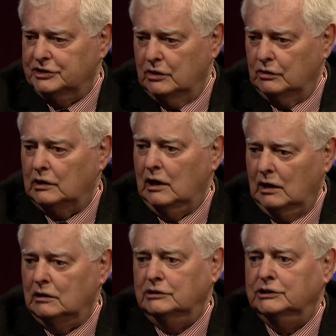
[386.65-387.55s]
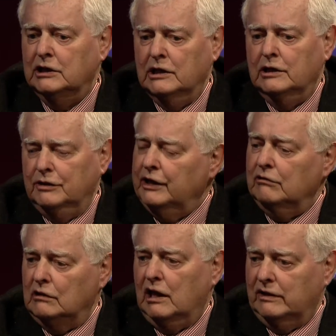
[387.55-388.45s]
go to college, they hear
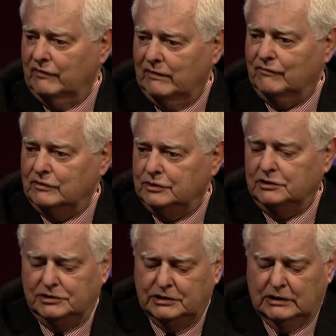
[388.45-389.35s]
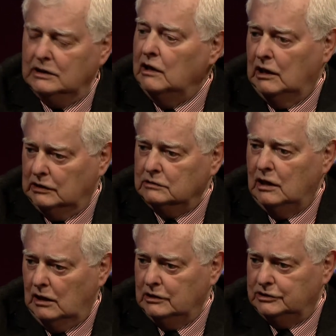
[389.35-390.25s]
a lot of emphasis on
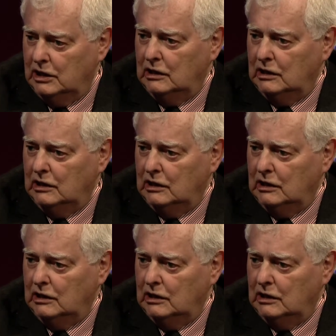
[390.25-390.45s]
college,